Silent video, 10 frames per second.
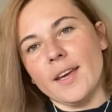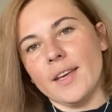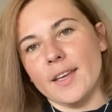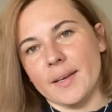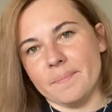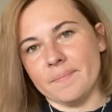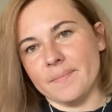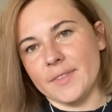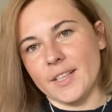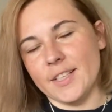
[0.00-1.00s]

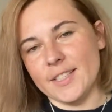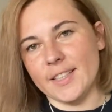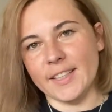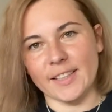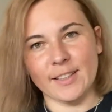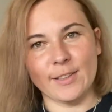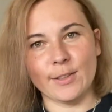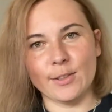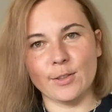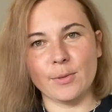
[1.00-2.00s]
There's link
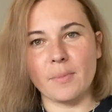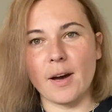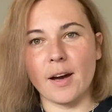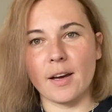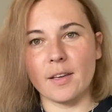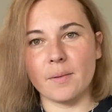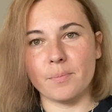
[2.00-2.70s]
to my